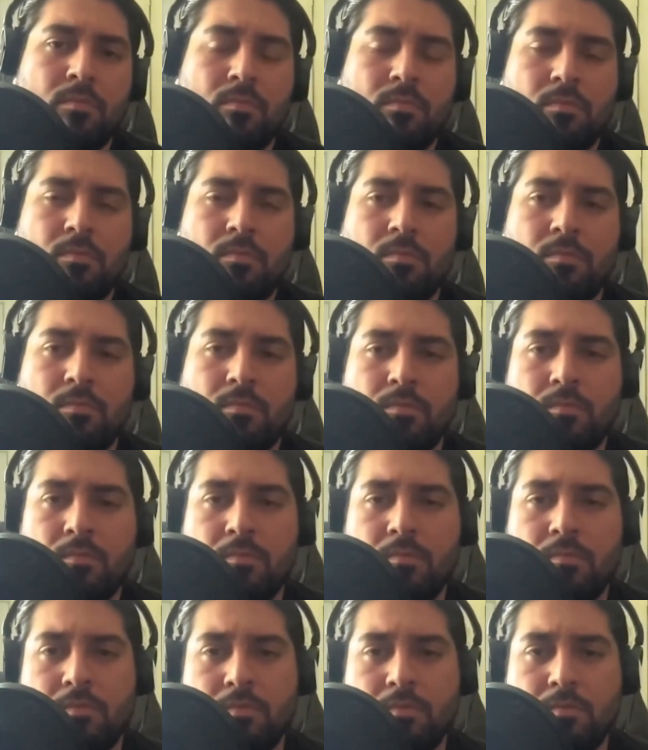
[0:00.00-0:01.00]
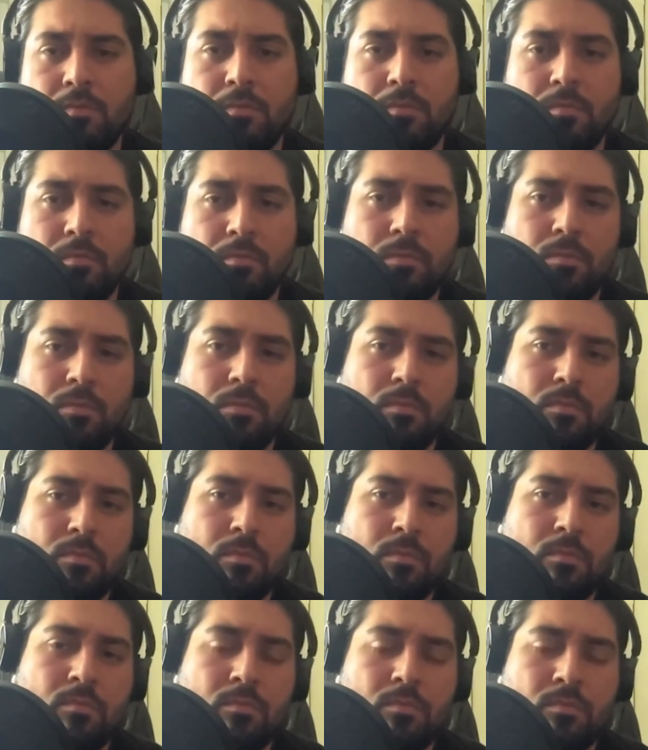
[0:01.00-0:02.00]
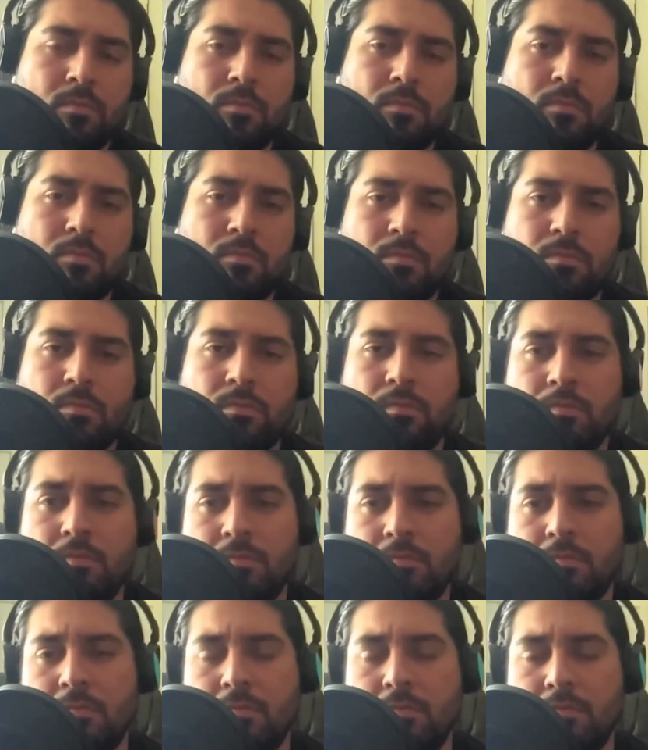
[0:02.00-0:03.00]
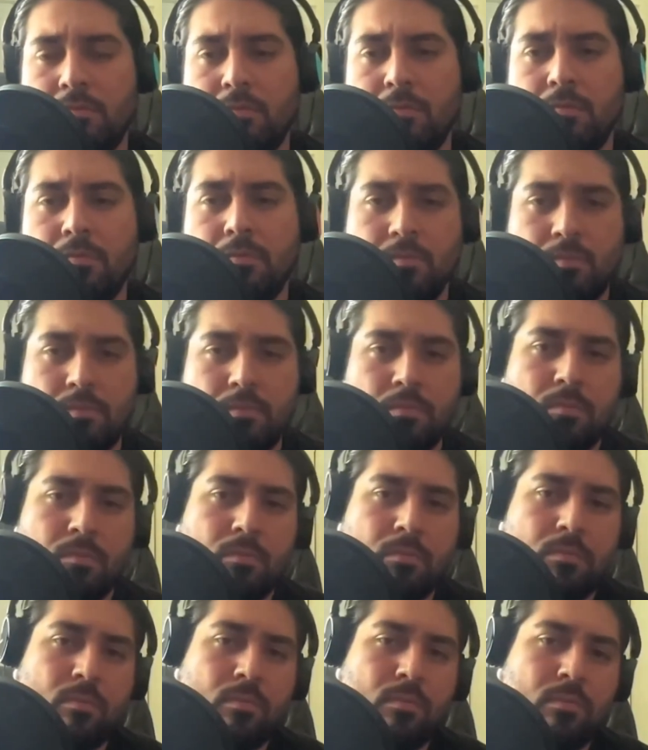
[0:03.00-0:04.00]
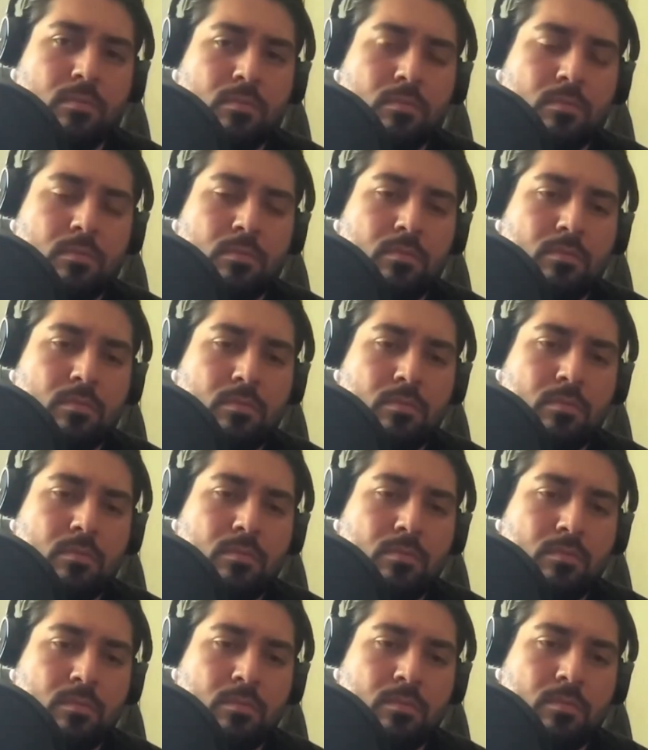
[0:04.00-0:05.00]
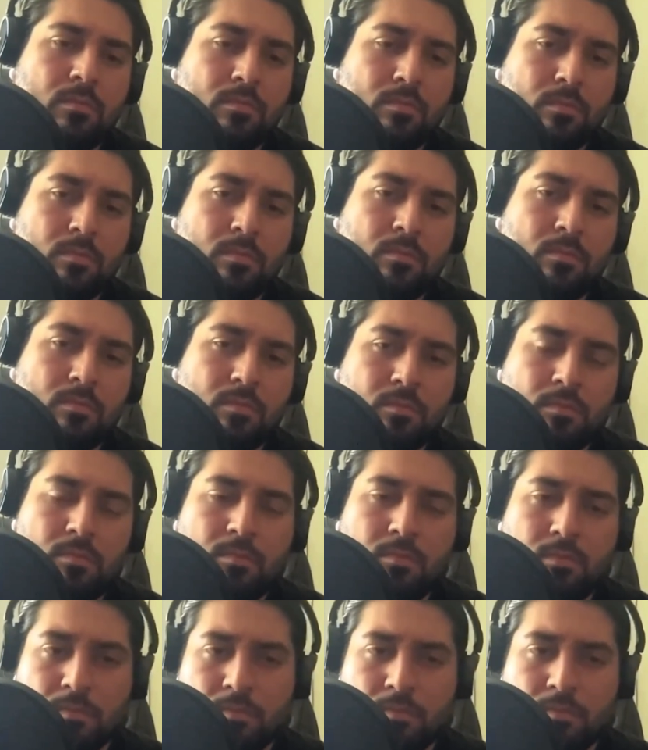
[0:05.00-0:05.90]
No words are spoken by the person on screen.